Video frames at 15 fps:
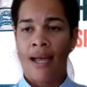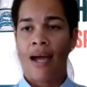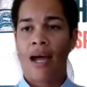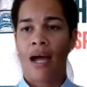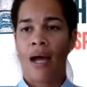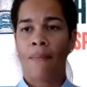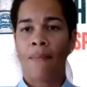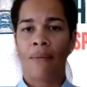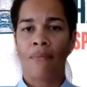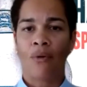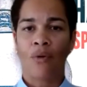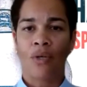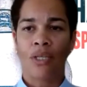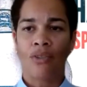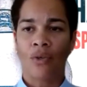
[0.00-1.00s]
I'm
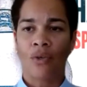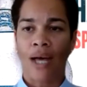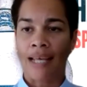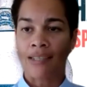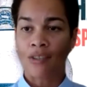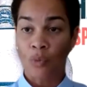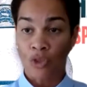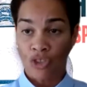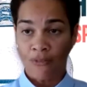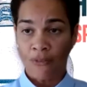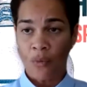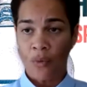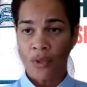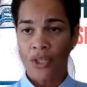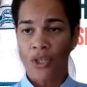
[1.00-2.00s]
going to ask
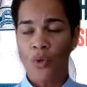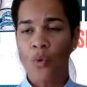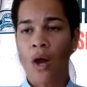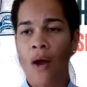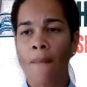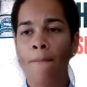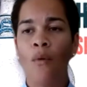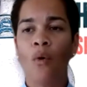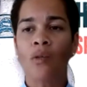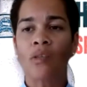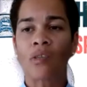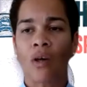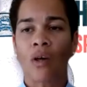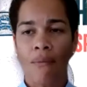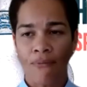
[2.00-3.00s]
whichever one of you are
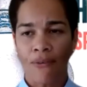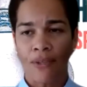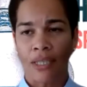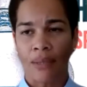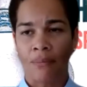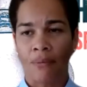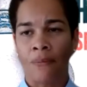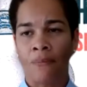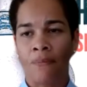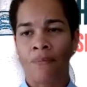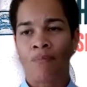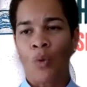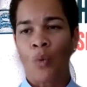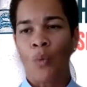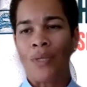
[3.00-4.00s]
most comfortable
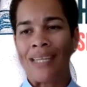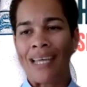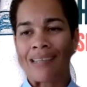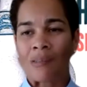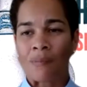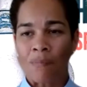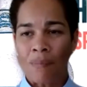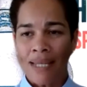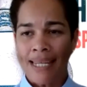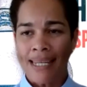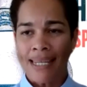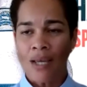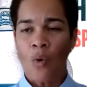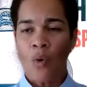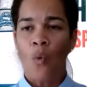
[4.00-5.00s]
with
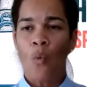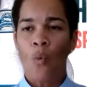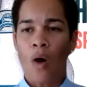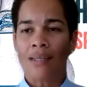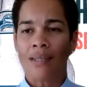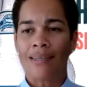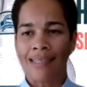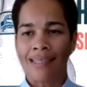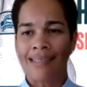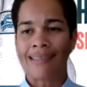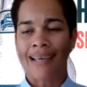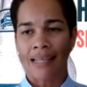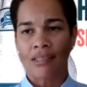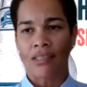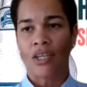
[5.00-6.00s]
explaining what this
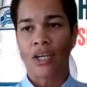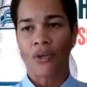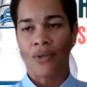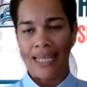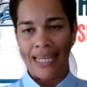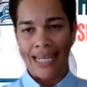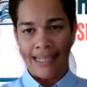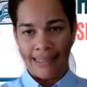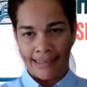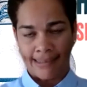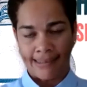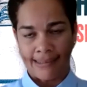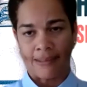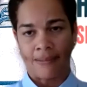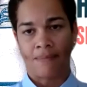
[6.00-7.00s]
category is.